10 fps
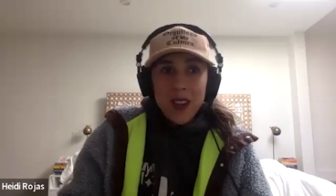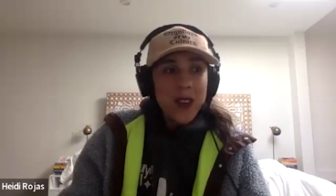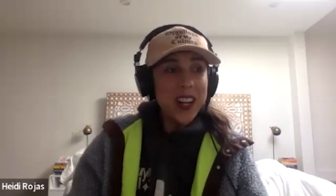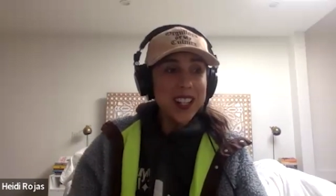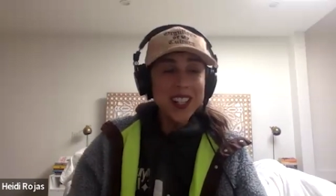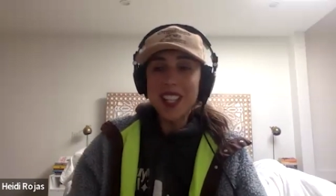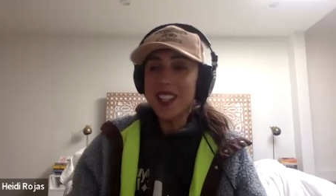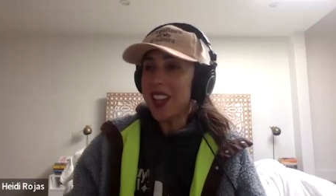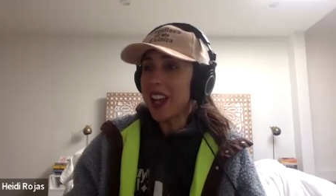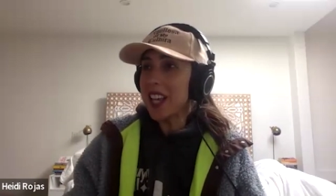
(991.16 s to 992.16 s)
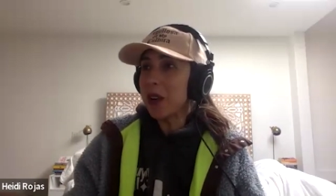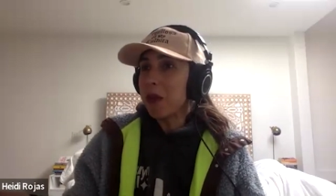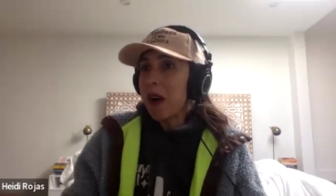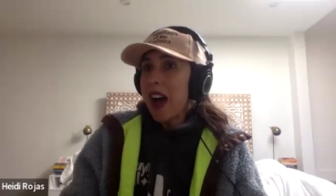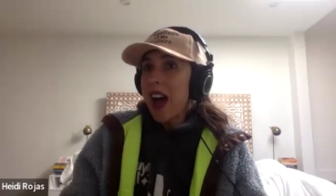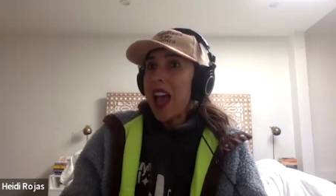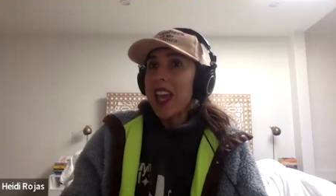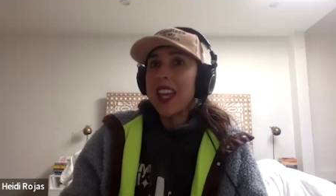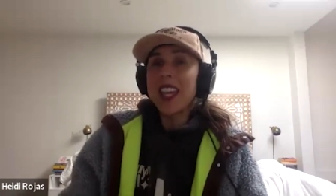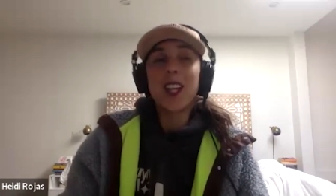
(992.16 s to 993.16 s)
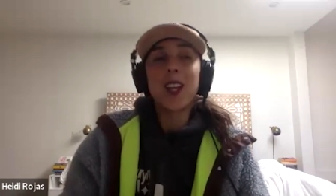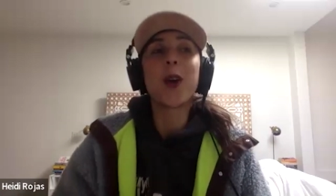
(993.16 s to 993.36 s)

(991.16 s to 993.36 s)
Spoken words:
Where did this cut? Like, why?